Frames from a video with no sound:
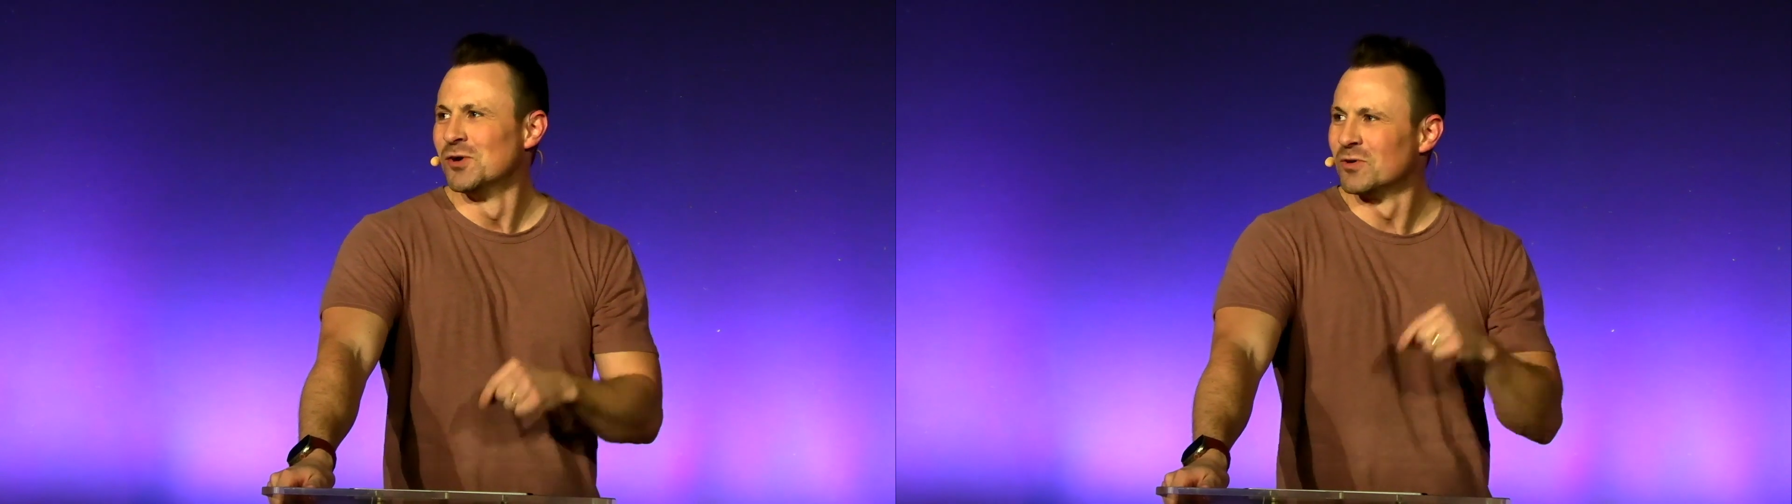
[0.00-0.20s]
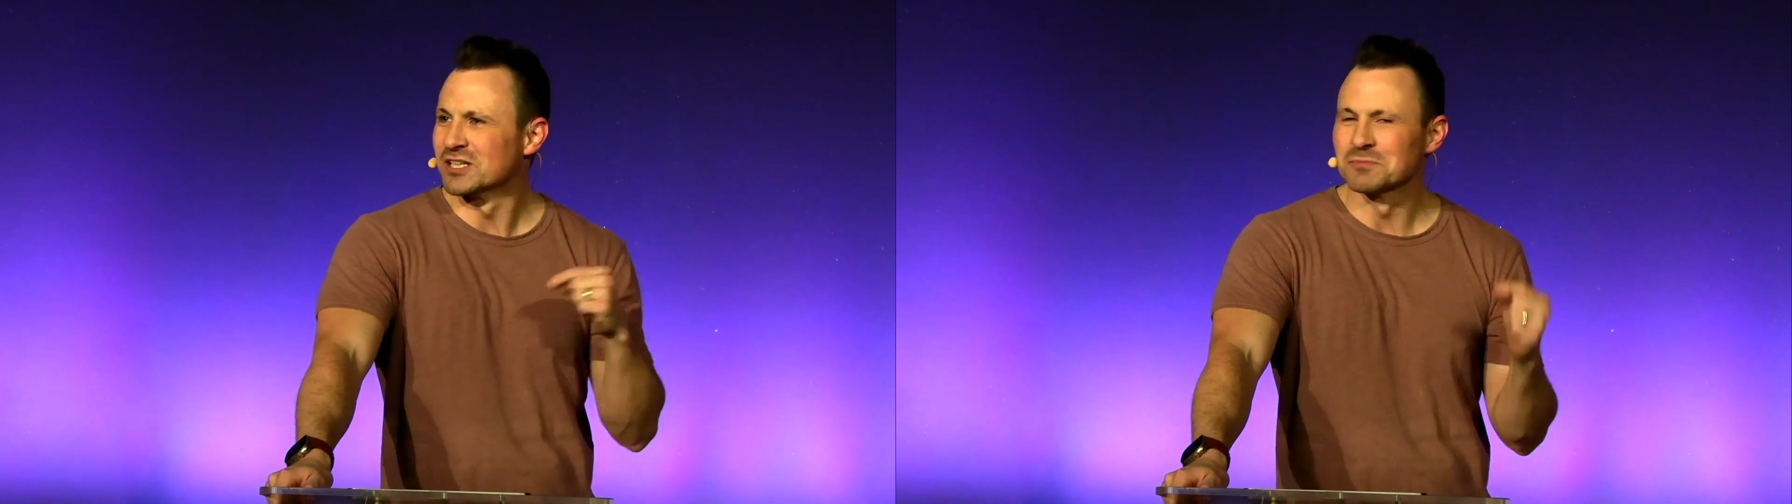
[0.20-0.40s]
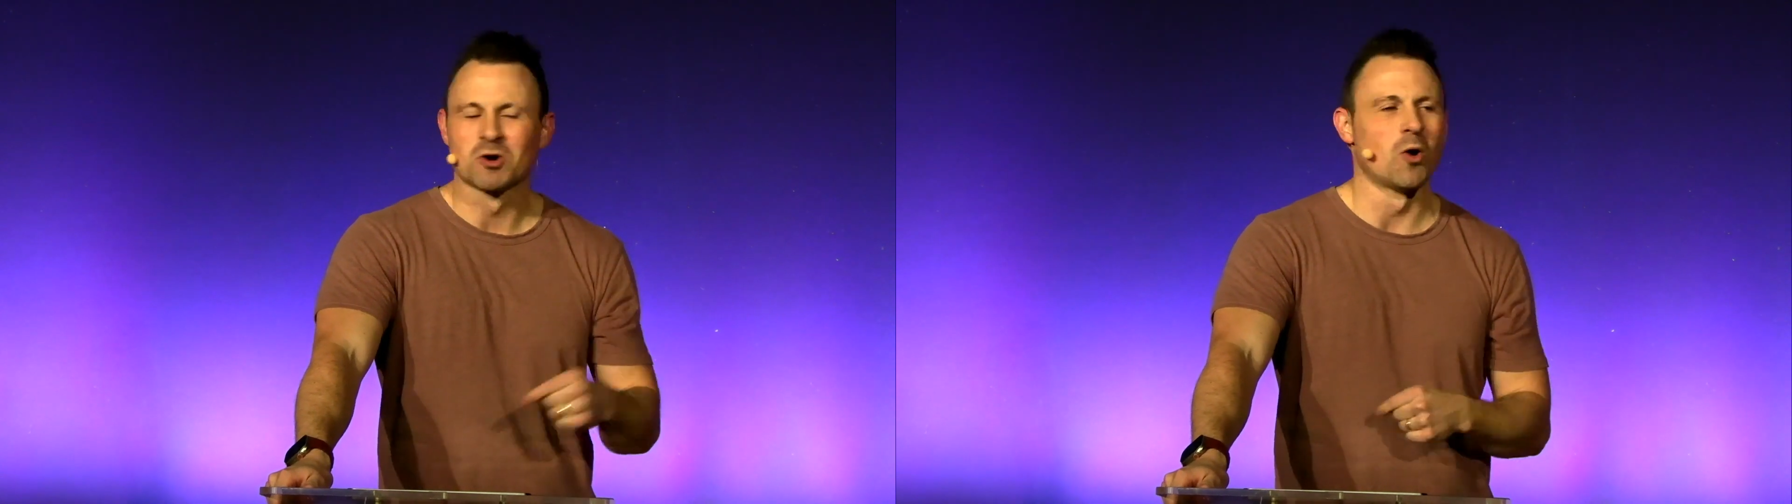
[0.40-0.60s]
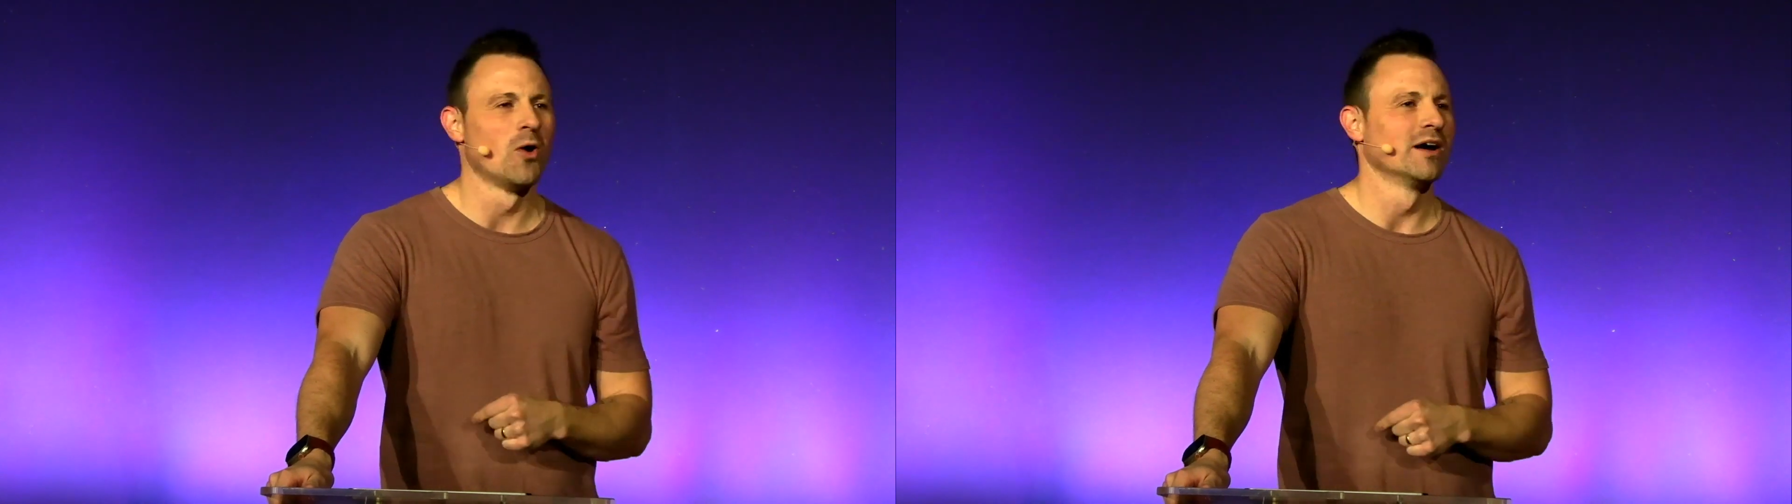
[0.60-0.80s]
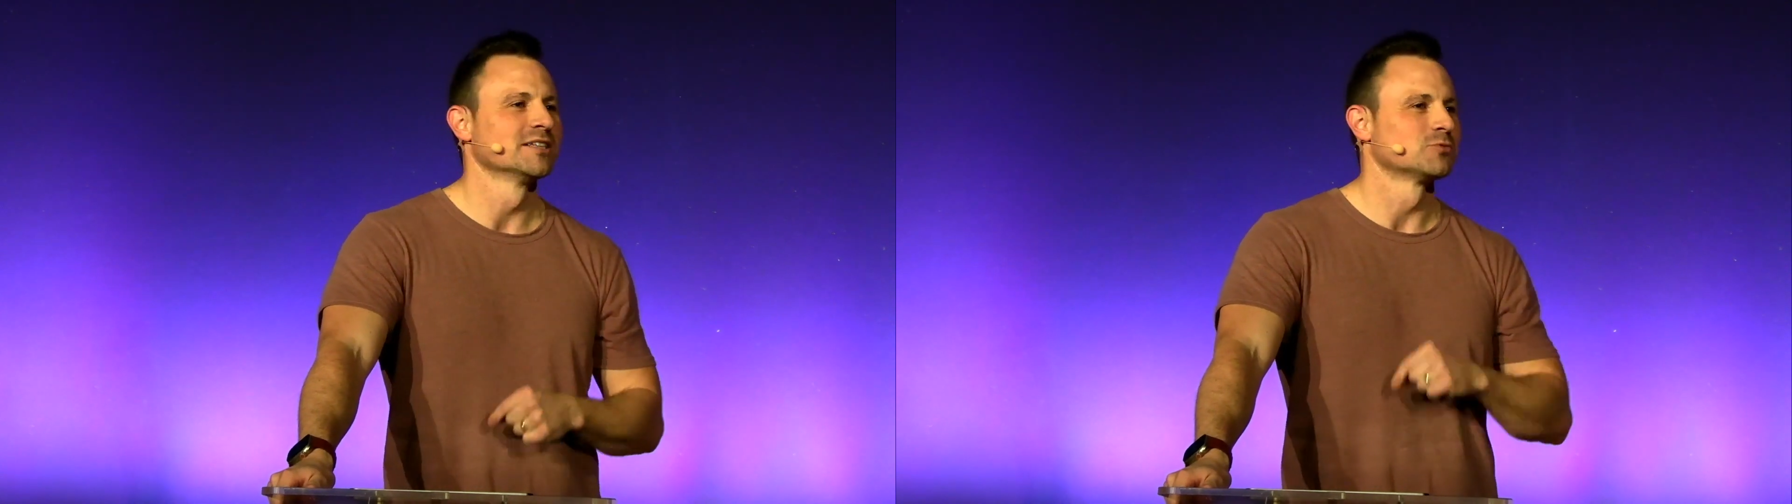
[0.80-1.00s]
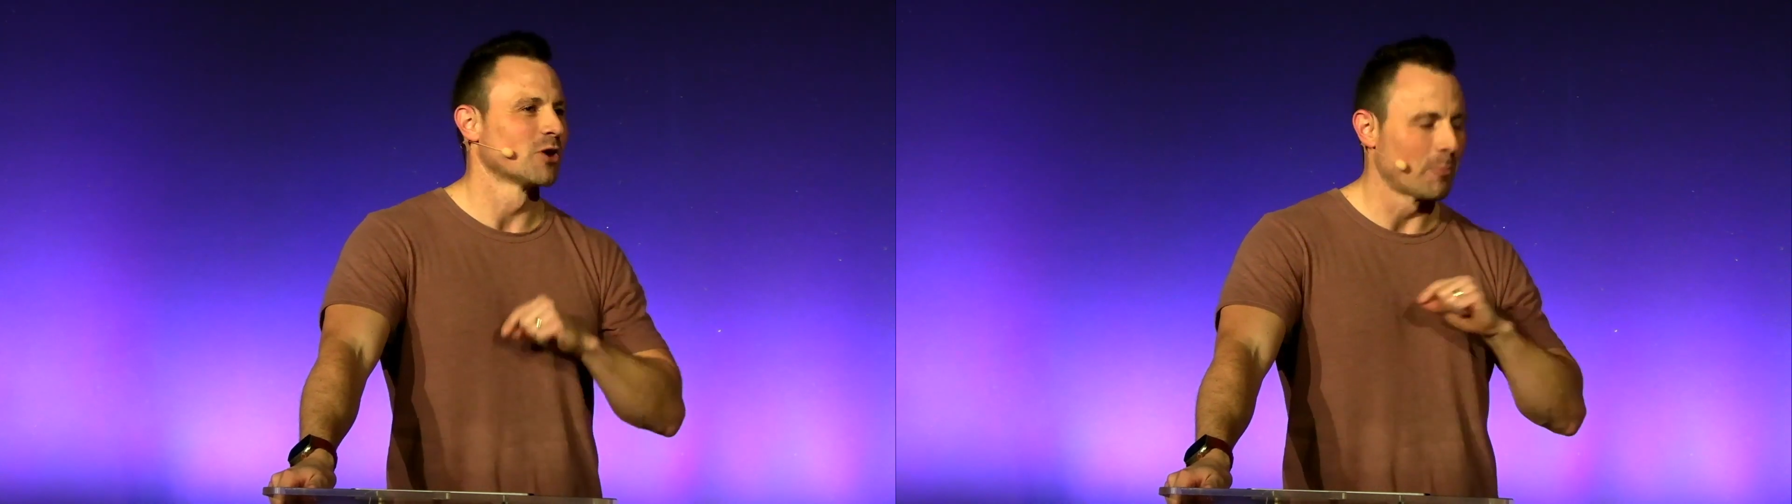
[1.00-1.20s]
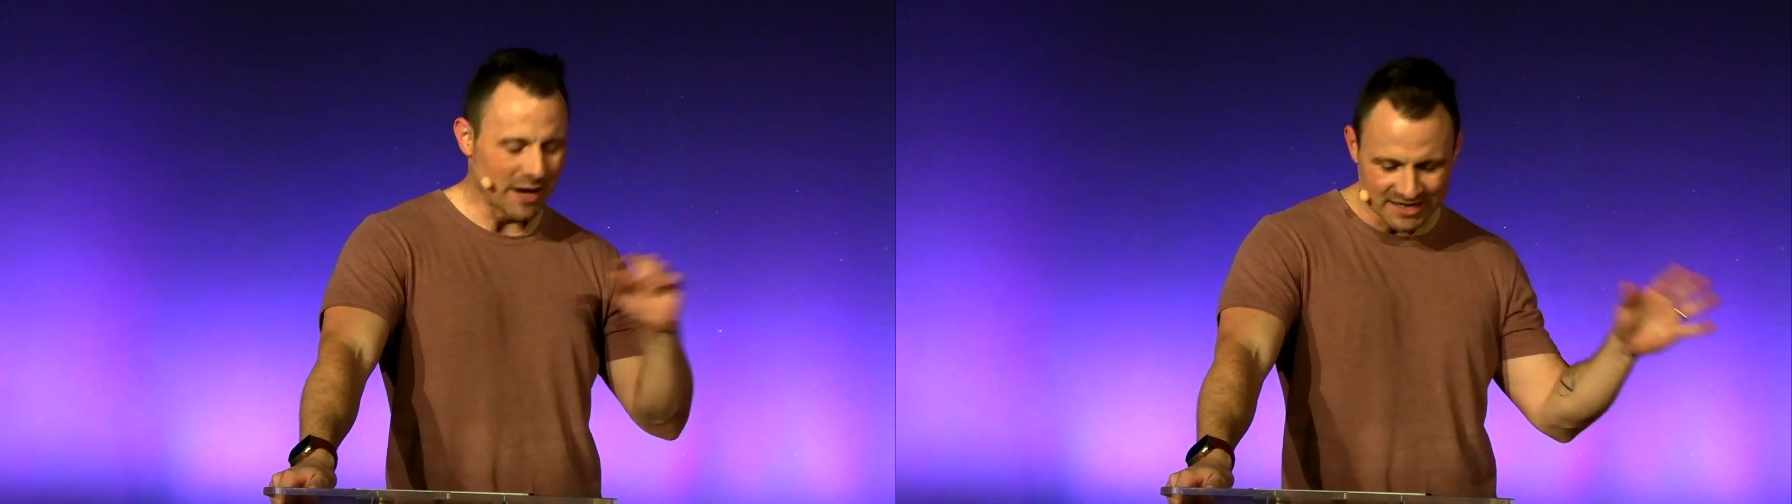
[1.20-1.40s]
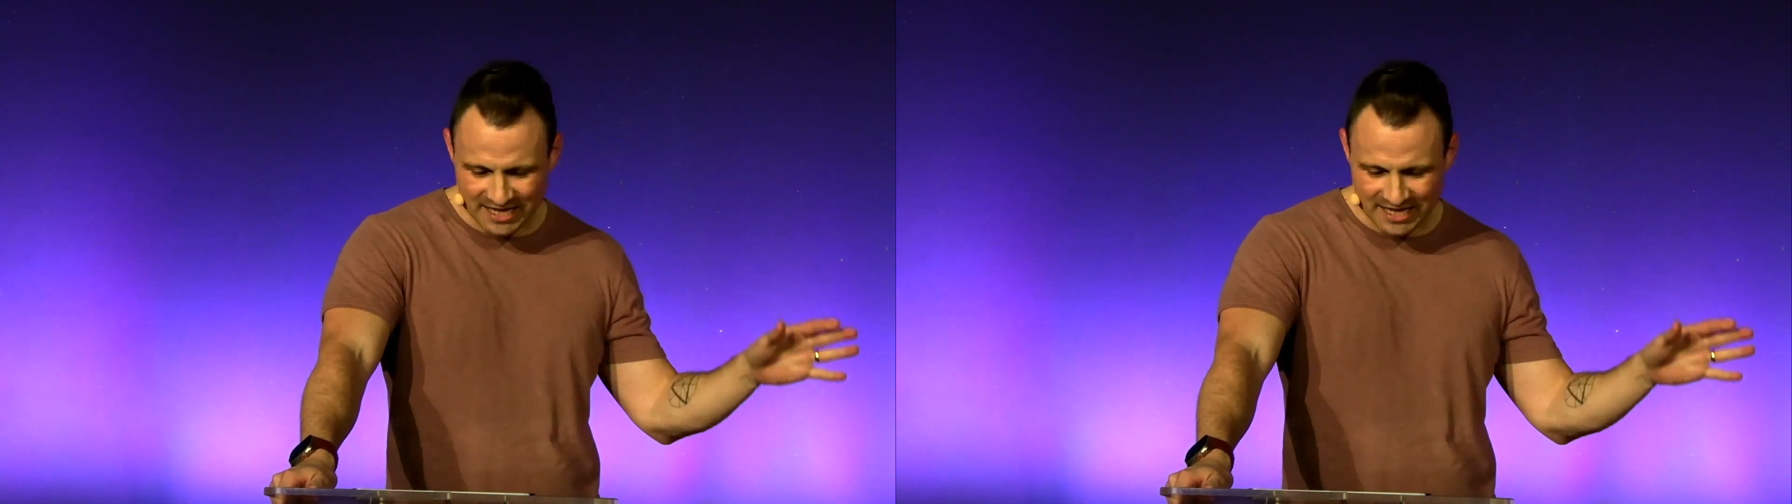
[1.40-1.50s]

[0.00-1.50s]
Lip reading: We'll get some coins. We'll go pay